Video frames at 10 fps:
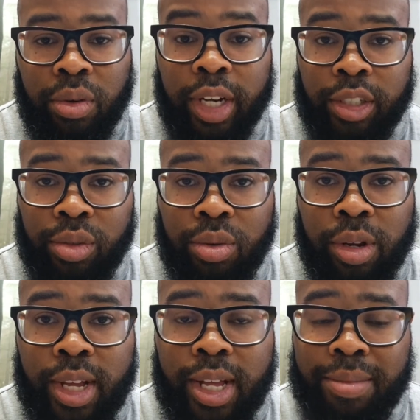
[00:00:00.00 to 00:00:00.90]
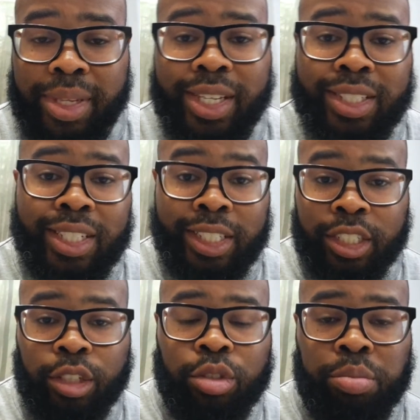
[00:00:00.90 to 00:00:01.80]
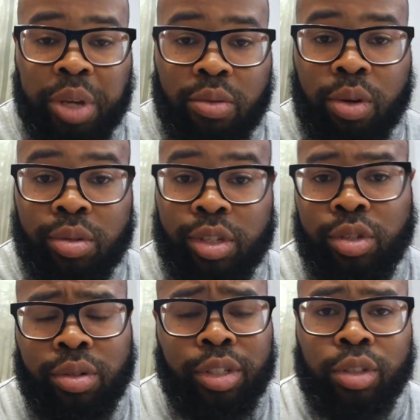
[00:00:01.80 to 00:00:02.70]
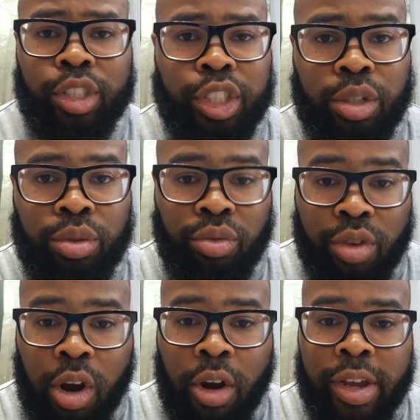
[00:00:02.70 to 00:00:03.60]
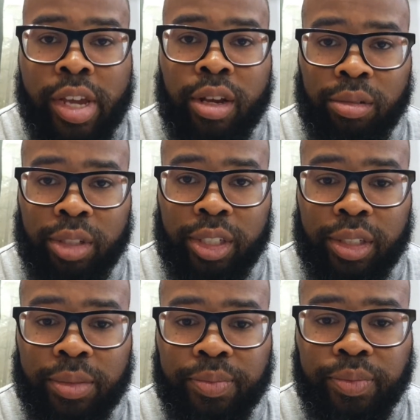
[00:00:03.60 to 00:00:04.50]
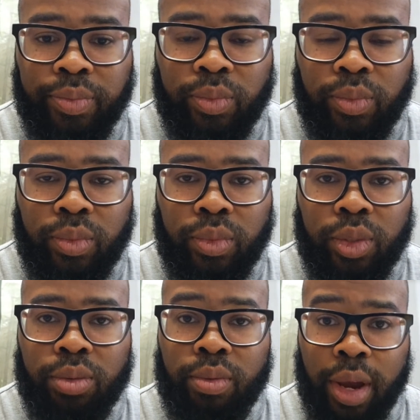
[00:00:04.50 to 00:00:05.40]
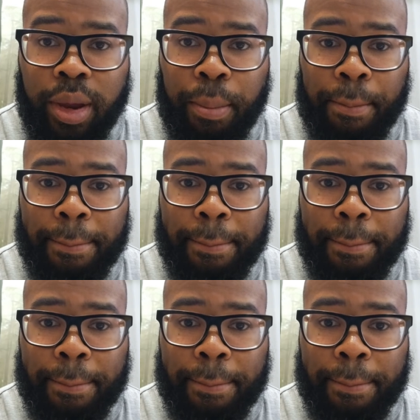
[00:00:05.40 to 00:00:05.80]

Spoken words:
score because each of those bureaus is only going to show 3 hard inquiries, right?